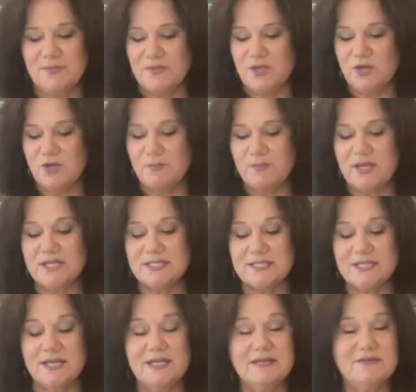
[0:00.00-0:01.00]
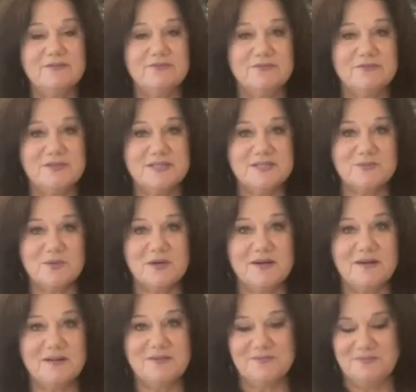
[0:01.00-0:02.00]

you know, meditative as well.